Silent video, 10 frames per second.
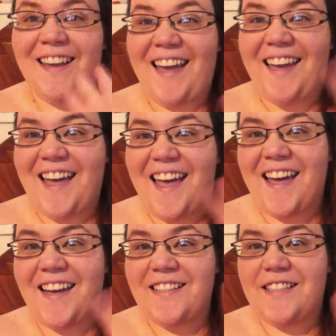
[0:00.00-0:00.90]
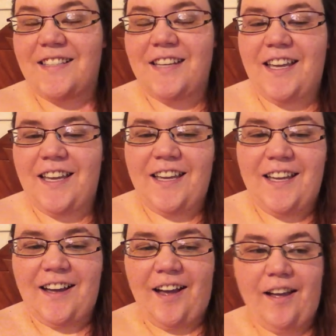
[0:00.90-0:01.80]
Hey guys, it's
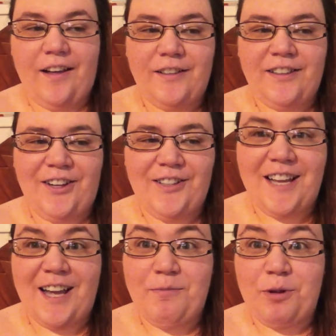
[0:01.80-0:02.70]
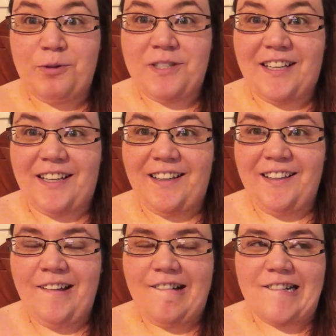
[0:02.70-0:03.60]
Kiki. Uh, long time no see.